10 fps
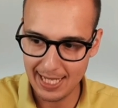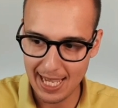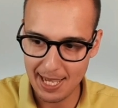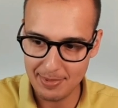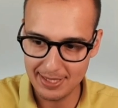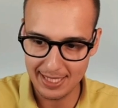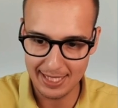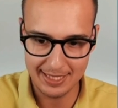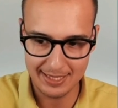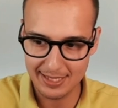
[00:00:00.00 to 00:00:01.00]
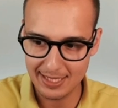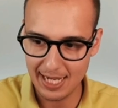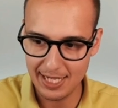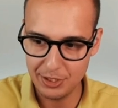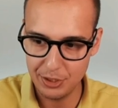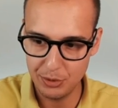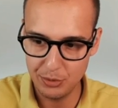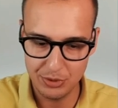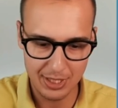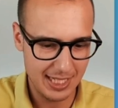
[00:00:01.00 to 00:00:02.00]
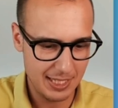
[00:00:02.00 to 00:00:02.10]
MSN, Sky News, and